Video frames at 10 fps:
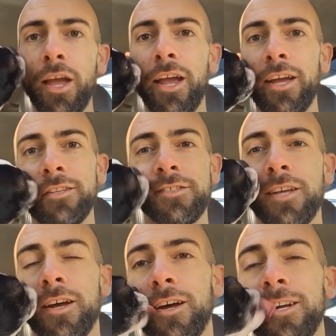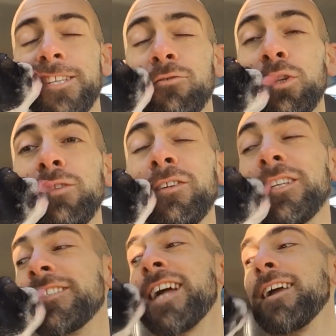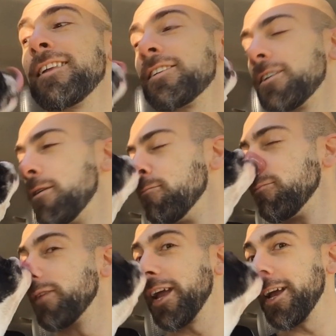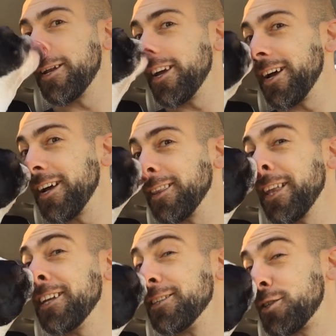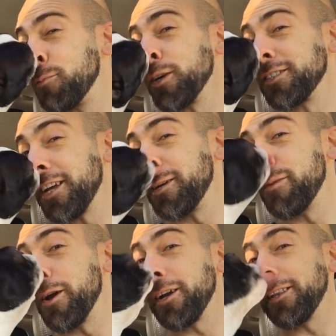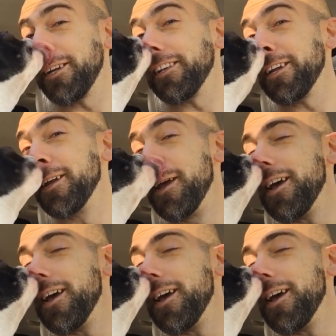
And it's really, really stylish. And Lenny is super excited about it, clearly.